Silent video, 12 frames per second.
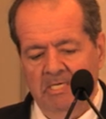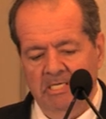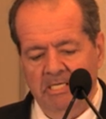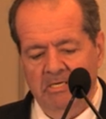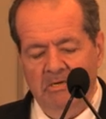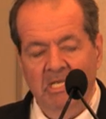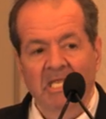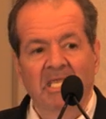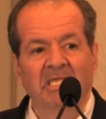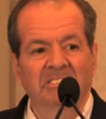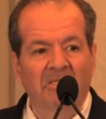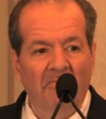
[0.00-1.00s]
here,
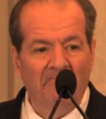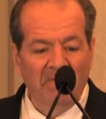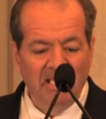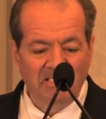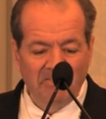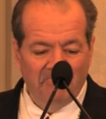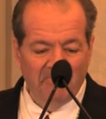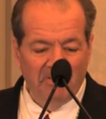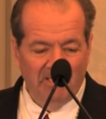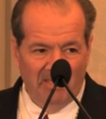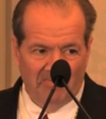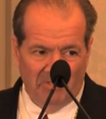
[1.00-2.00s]
is their
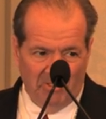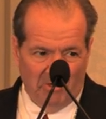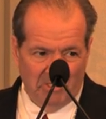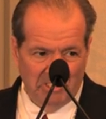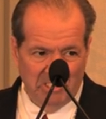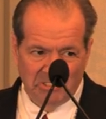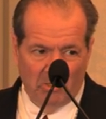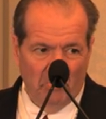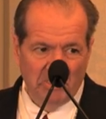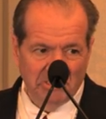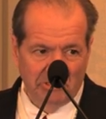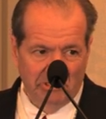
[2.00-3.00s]
basophil level is
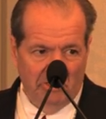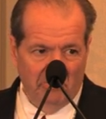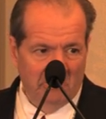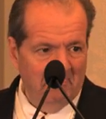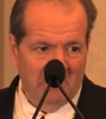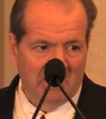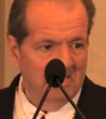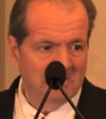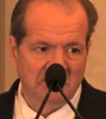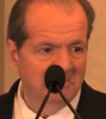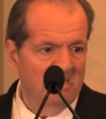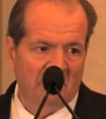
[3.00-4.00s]
always low in PANDAS.
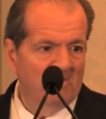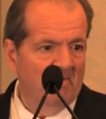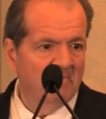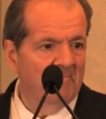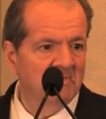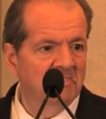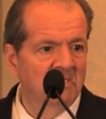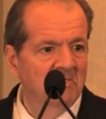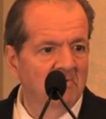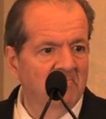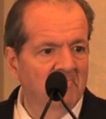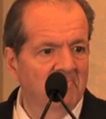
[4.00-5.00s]
I've never seen
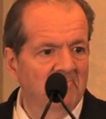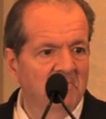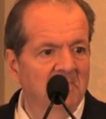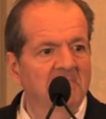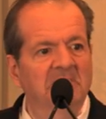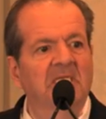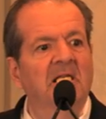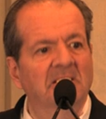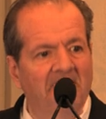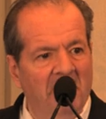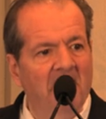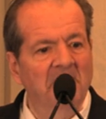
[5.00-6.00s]
it over 50. Unless the kid has
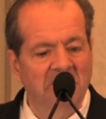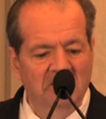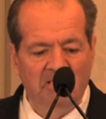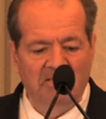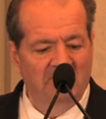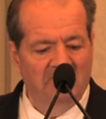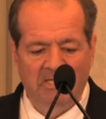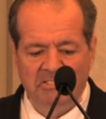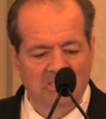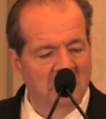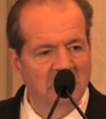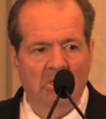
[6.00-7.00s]
a parasitic
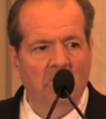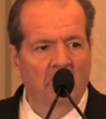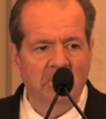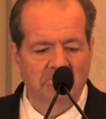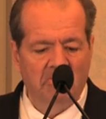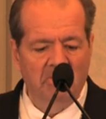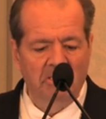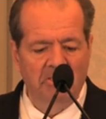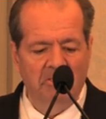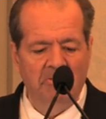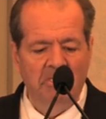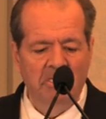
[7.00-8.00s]
infection, it's always very
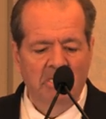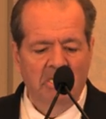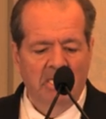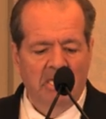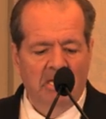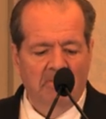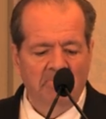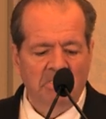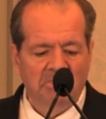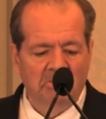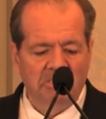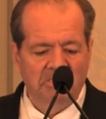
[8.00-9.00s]
low.
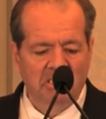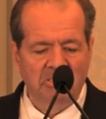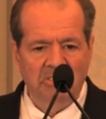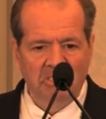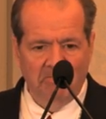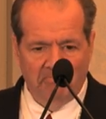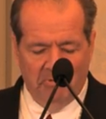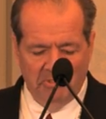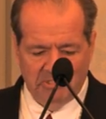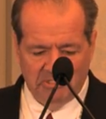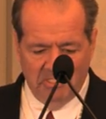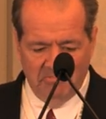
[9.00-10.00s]
So essentially
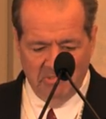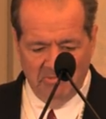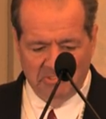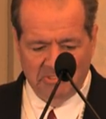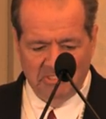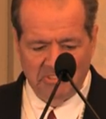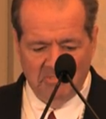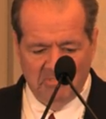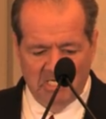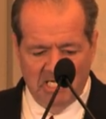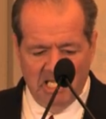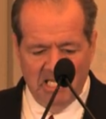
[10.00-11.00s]
puts the immune system
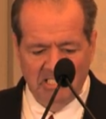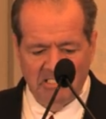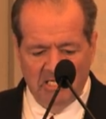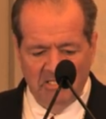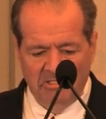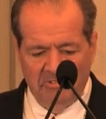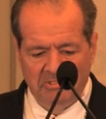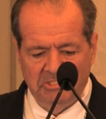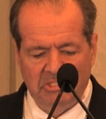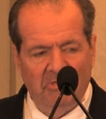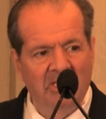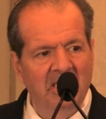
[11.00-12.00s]
in an
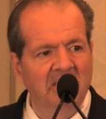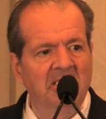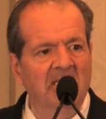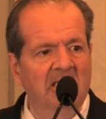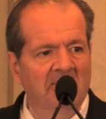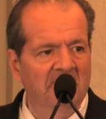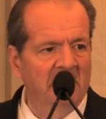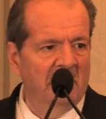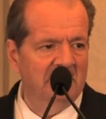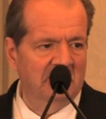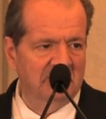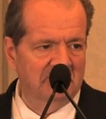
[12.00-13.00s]
anti-allergic or
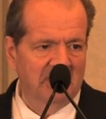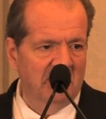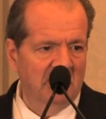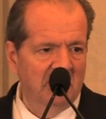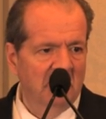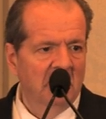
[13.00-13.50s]
anti-anaphylactic state.